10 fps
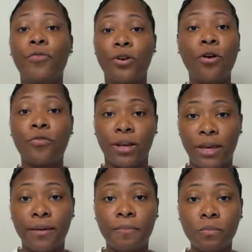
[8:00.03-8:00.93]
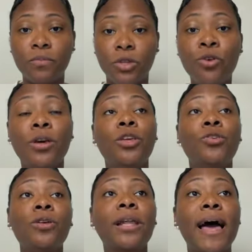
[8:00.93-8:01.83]
and over and over again. You can
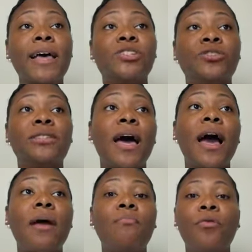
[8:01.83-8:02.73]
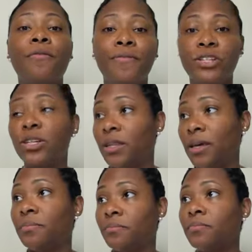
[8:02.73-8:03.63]
utilize your time more
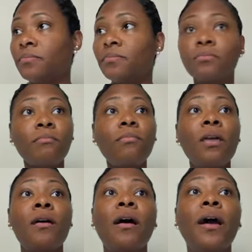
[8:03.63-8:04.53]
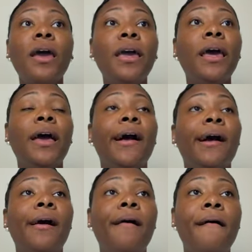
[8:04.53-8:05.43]
efficiently. All right.
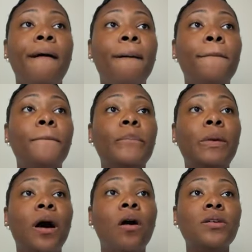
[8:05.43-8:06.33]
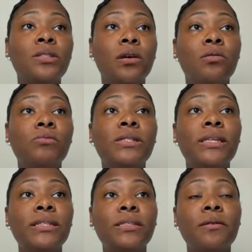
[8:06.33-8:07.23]
Also,
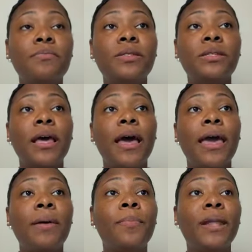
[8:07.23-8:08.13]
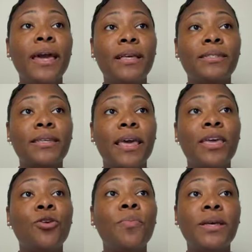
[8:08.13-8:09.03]
systems in place
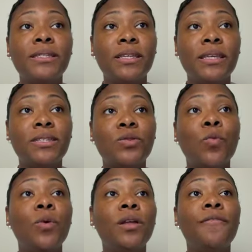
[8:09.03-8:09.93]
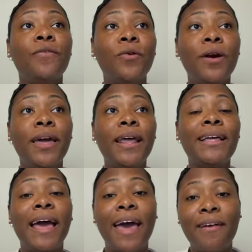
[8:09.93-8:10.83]
in your business will avoid
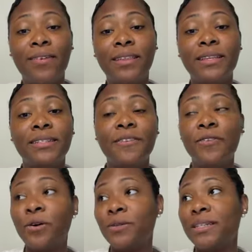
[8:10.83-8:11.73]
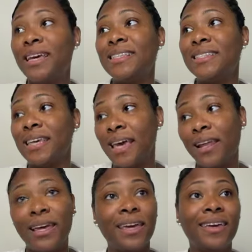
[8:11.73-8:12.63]
having the difficulty in
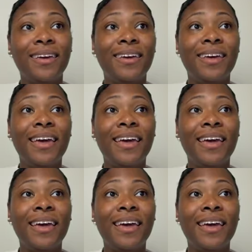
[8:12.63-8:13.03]
scaling.